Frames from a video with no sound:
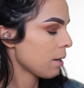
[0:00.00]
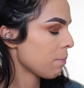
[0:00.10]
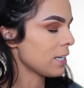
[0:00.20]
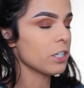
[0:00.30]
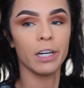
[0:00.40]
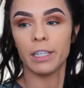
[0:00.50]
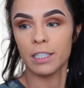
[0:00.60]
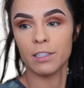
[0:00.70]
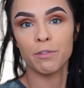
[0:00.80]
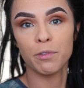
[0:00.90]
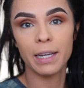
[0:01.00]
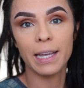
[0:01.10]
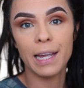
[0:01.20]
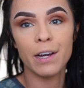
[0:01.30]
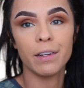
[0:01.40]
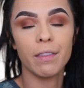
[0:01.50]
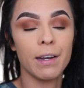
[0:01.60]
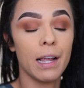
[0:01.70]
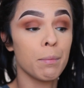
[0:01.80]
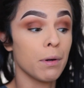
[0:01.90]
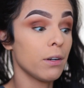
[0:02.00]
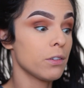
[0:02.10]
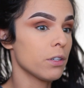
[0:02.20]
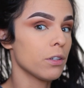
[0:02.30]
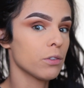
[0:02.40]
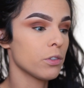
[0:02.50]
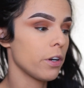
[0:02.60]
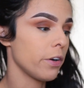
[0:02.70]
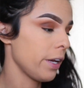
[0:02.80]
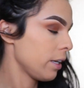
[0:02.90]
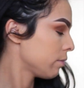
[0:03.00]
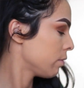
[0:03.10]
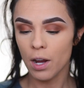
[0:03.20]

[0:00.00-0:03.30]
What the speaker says: My dog is freaking out at the neighbor, so sorry.